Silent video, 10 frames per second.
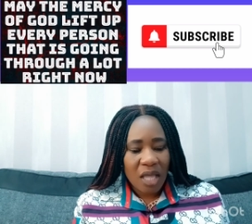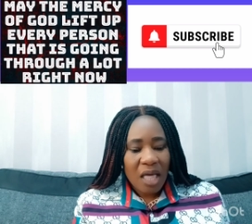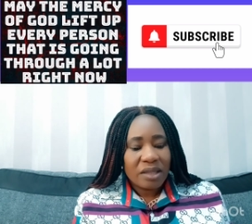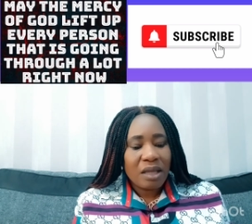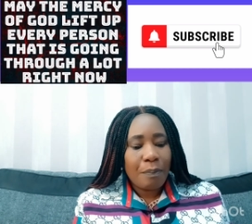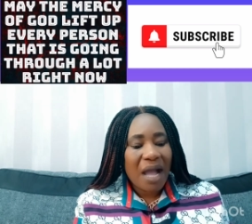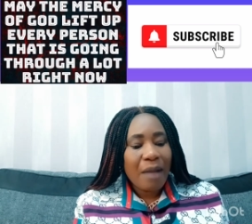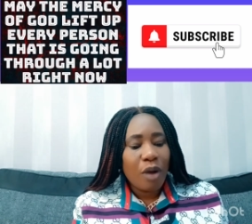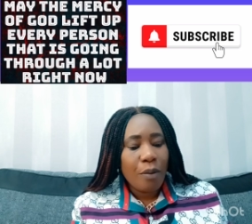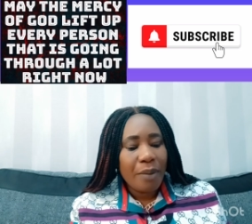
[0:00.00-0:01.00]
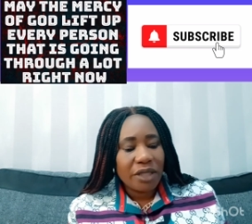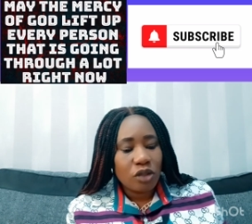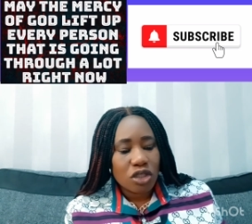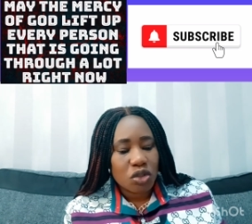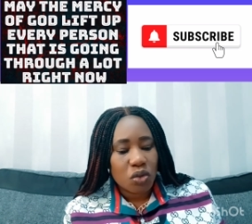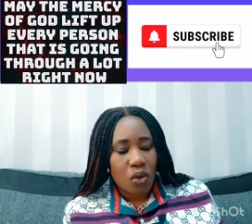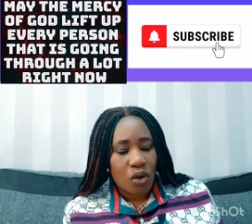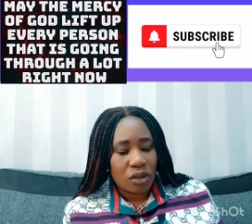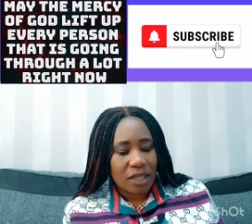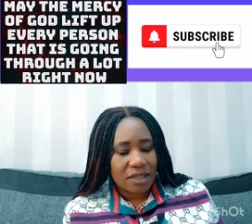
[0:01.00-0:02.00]
the Bible made us to
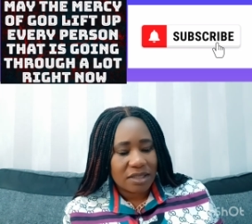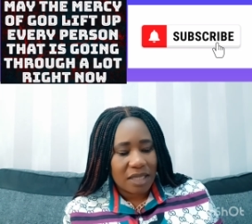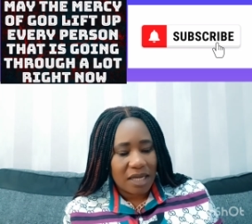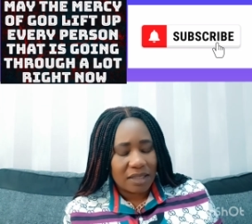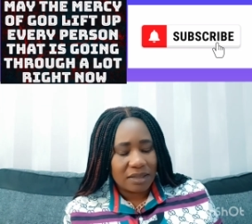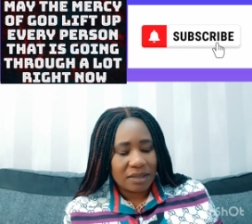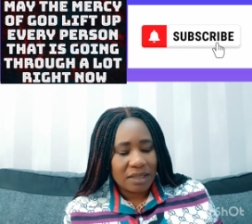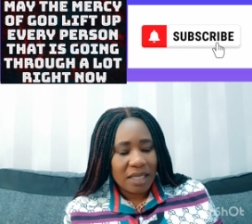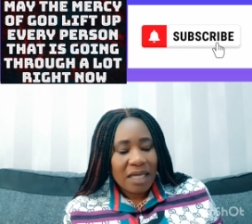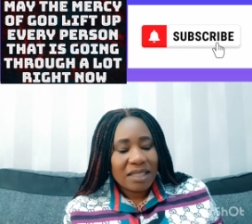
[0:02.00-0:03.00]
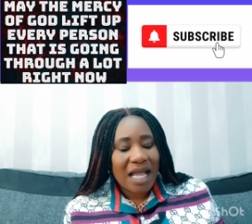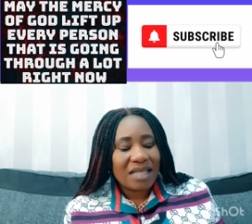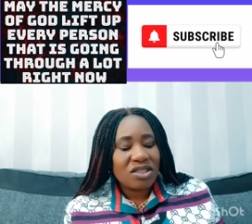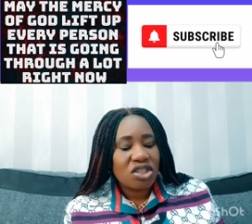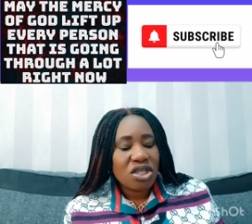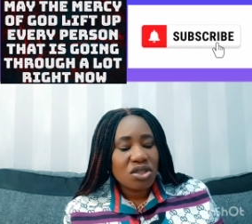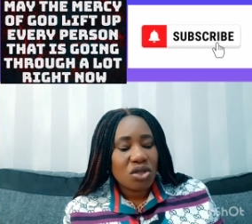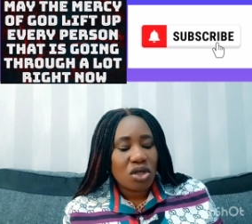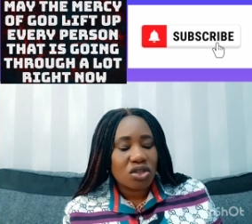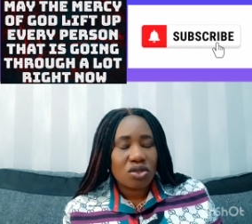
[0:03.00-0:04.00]
understand that
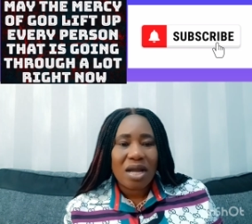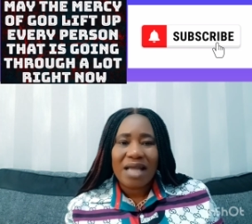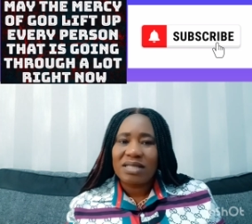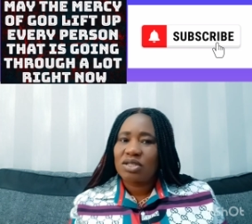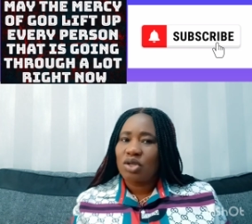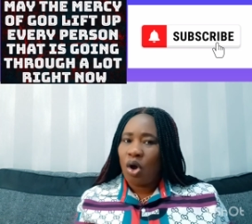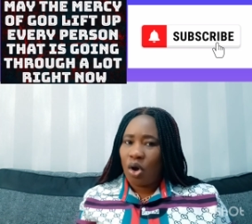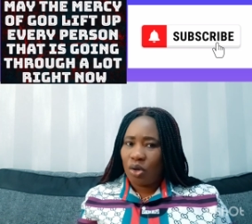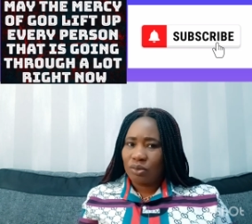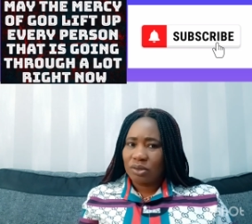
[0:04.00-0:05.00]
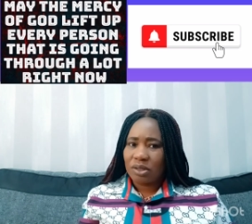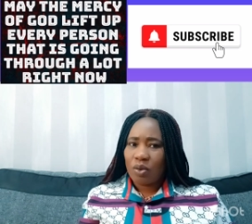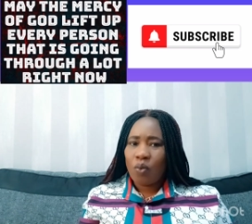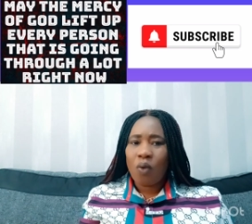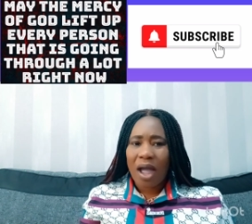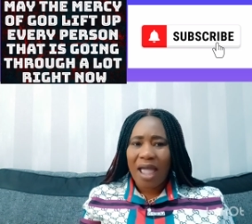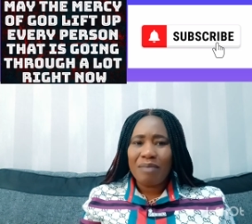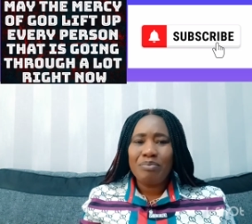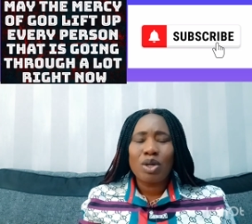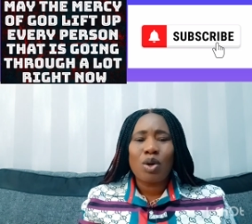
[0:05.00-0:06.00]
Jesus Christ turned. Why?
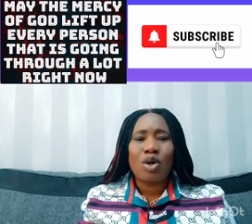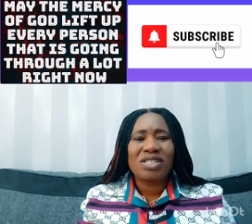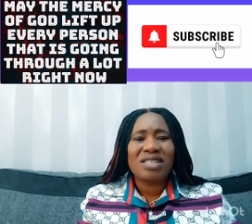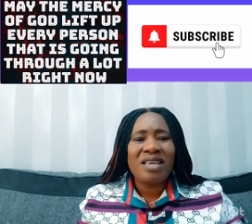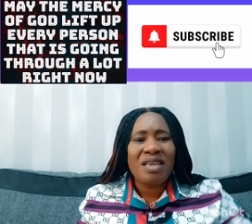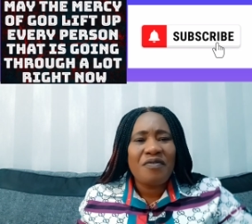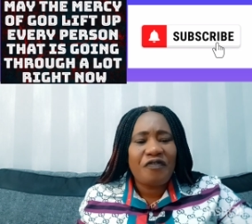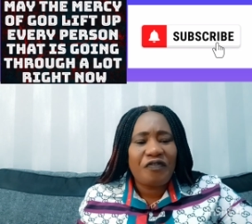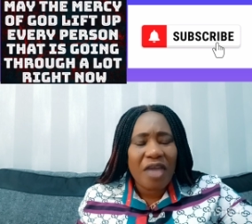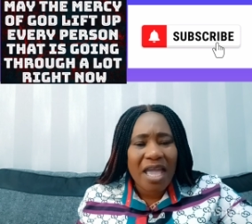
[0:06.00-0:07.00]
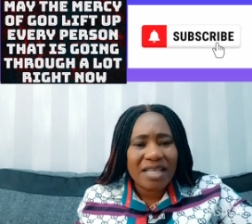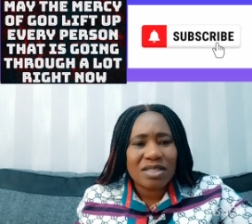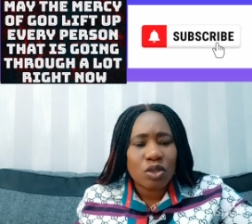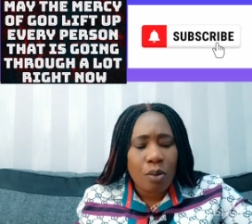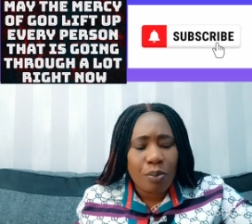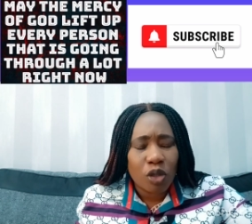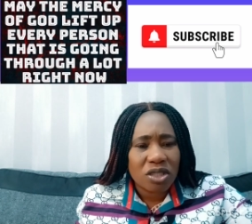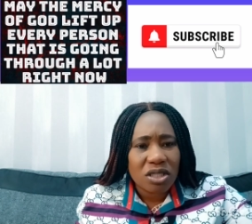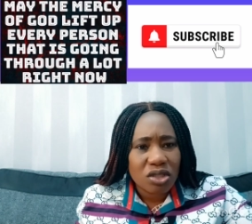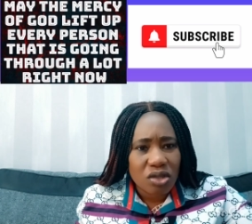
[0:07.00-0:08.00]
Because he felt
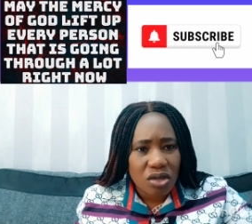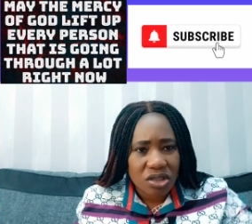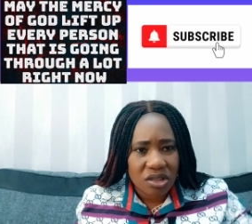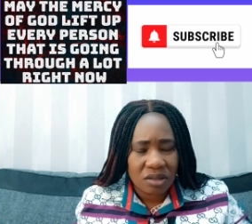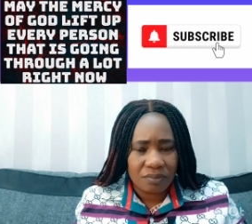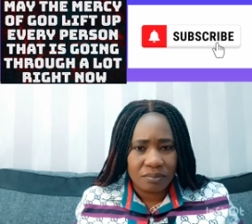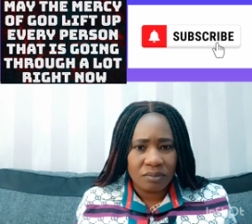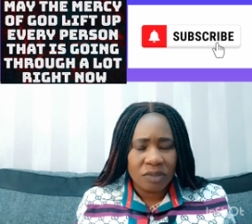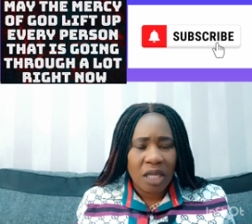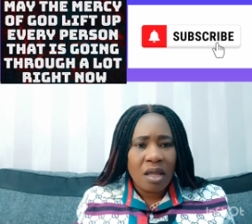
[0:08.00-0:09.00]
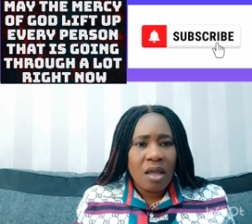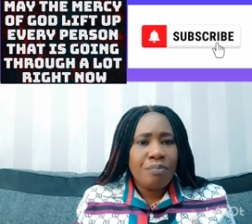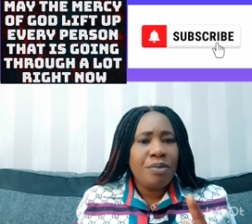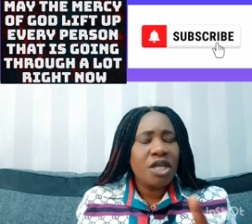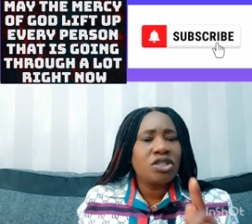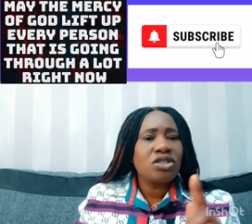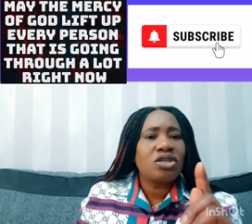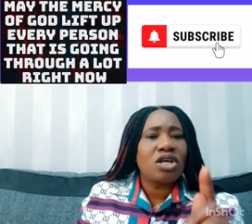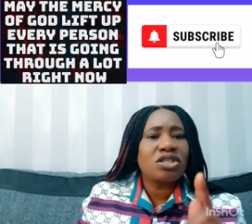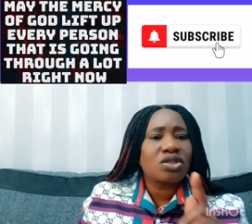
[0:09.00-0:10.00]
somebody touch him. May
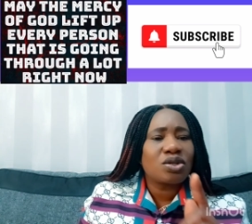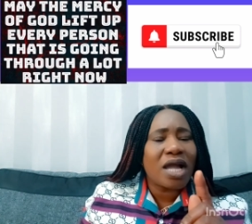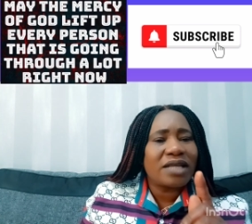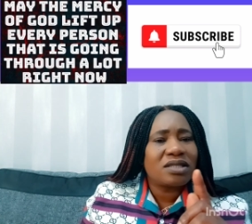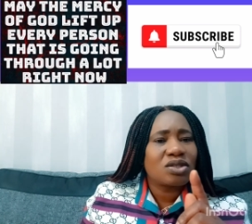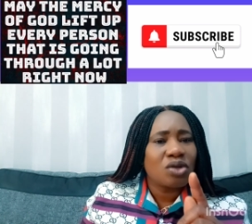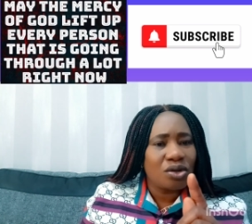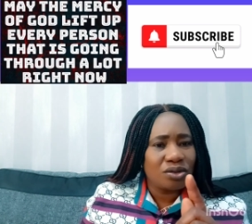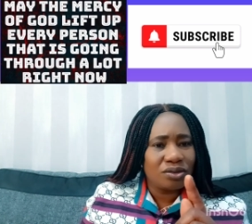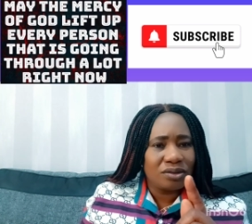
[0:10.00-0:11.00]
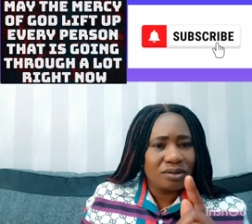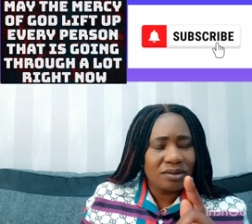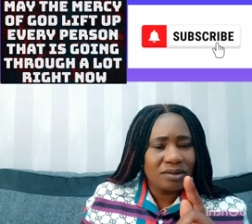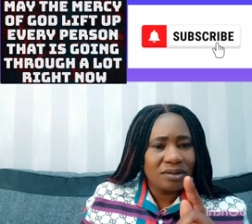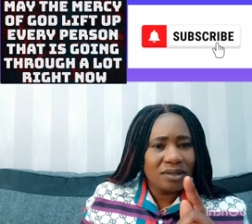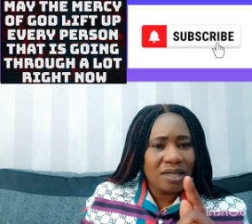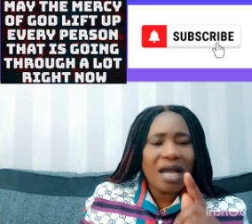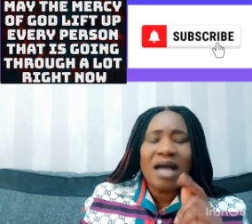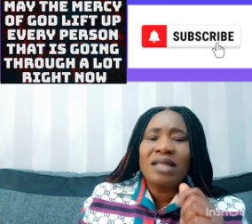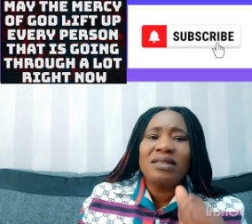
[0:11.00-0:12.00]
Jesus Christ turn
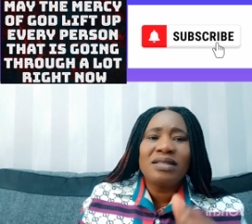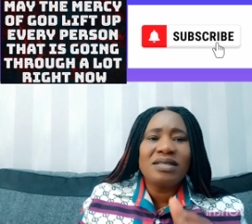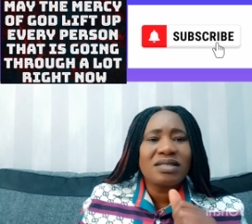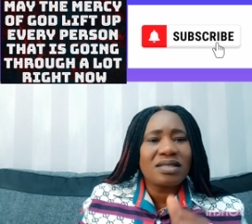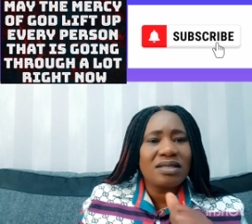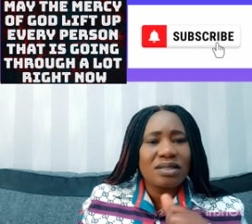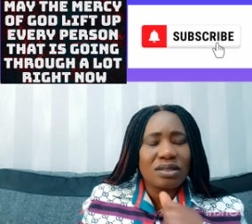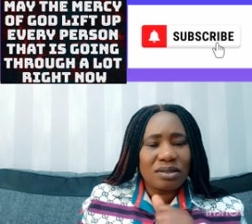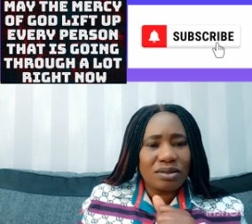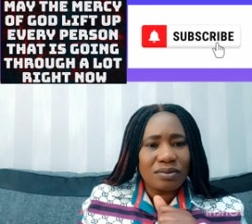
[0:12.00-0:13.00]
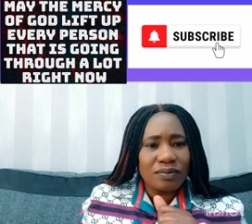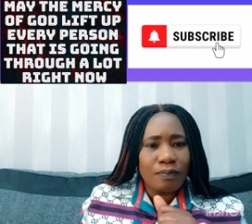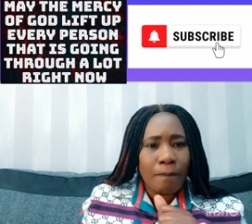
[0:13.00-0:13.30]
and listen to you.